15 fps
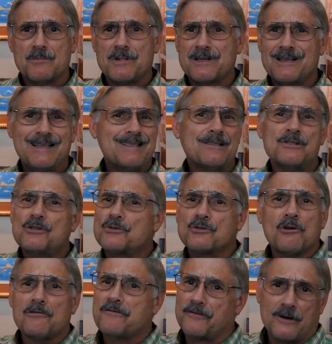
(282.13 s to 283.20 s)
but it's just
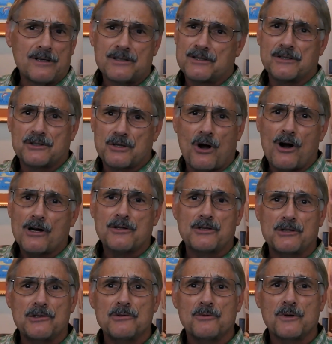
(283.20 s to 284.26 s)
no fun to talk
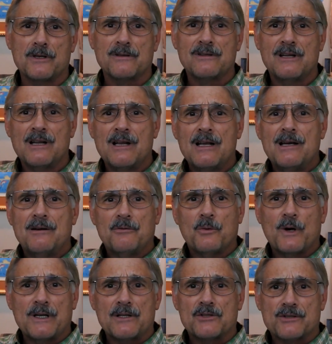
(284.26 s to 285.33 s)
to you
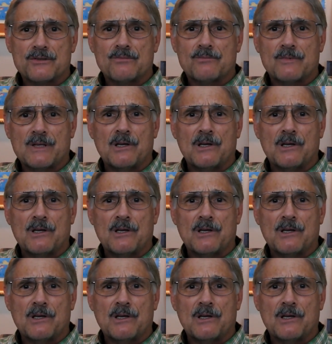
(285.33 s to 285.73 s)
when it's,